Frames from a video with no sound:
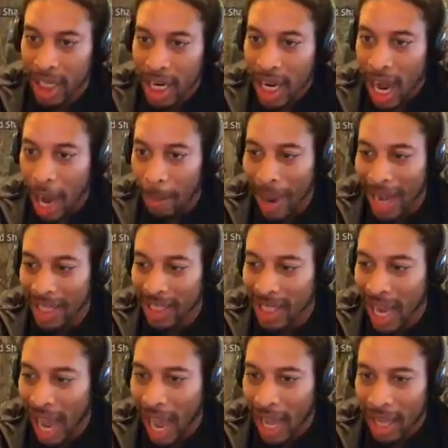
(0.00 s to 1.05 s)
I'm about to
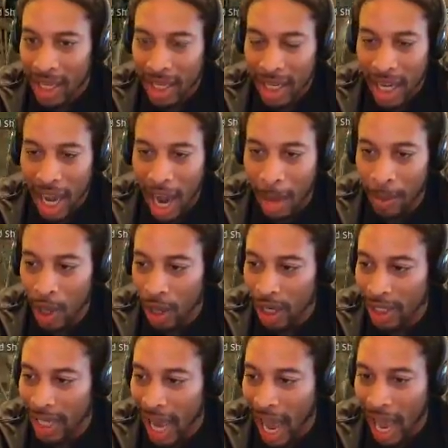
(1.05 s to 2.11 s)
die. I'm
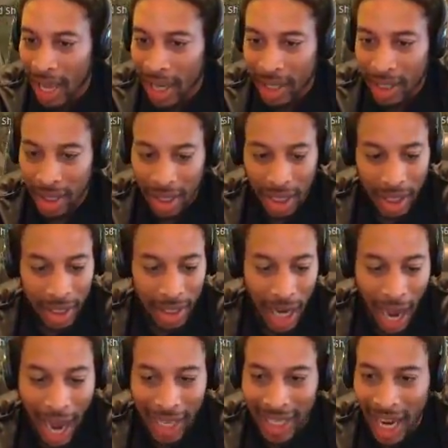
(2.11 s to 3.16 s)
gonna die. Well,
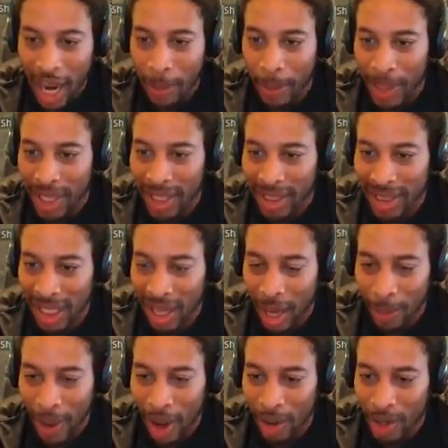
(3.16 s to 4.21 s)
I can't X. put this shit
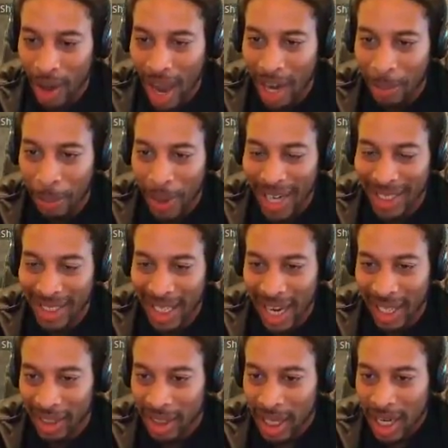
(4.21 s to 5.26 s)
up. I don't know how to press
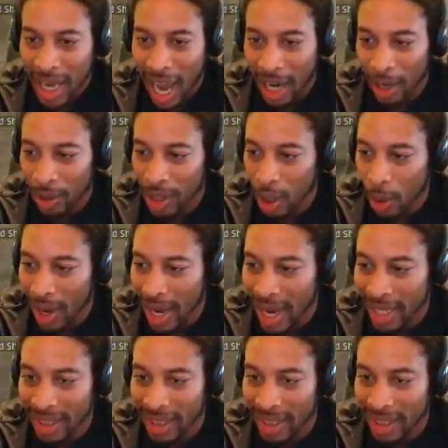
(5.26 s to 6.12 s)
X. I don't know where X